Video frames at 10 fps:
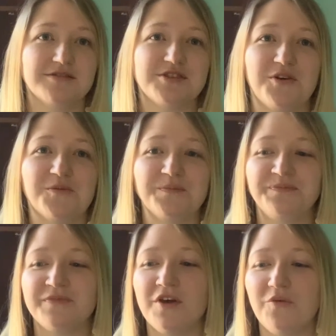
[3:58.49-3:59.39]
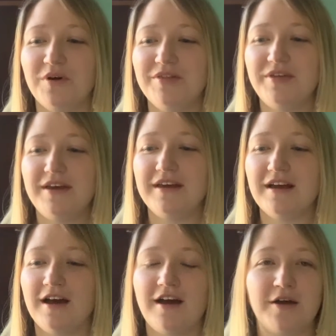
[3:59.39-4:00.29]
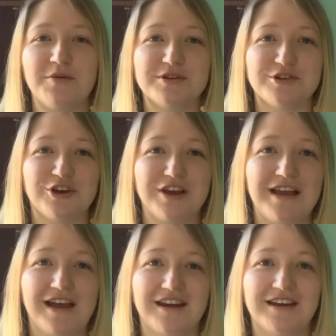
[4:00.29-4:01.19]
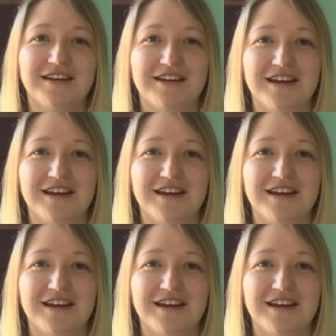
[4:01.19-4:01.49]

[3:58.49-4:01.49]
So one thing, I was looking at it,